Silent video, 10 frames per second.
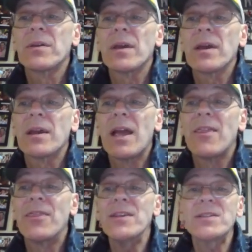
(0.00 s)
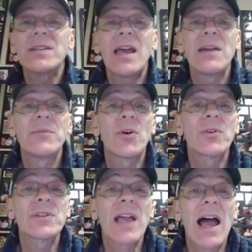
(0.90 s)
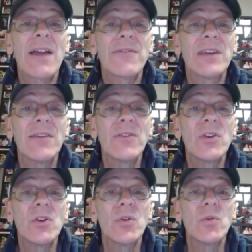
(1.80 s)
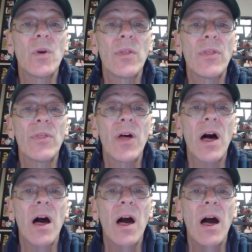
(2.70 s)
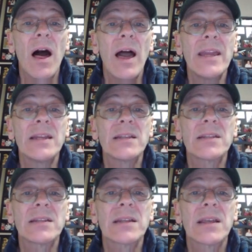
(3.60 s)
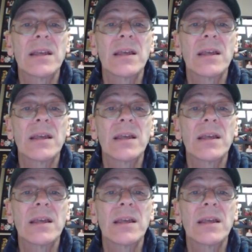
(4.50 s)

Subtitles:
okay? And this time, notice I've given you the height,